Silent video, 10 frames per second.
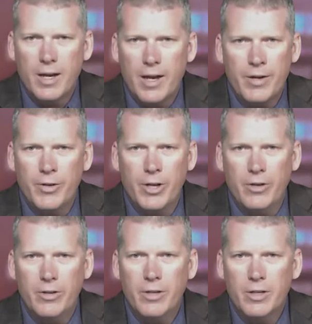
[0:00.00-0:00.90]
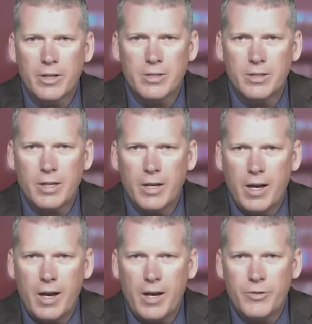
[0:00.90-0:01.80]
I don't even know, because
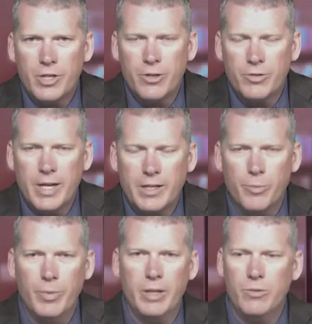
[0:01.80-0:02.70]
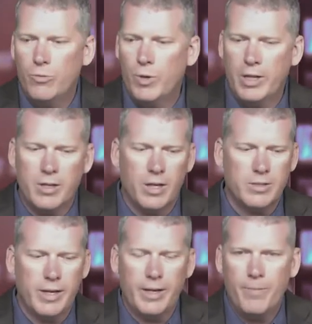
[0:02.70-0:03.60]
obviously I don't take them, but what do they
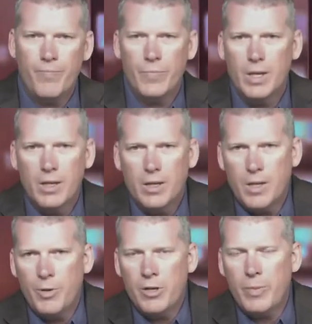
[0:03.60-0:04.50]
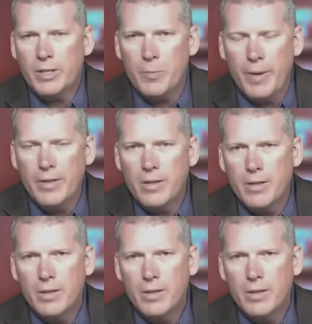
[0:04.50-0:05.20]
cost? Like a couple hundred bucks a month?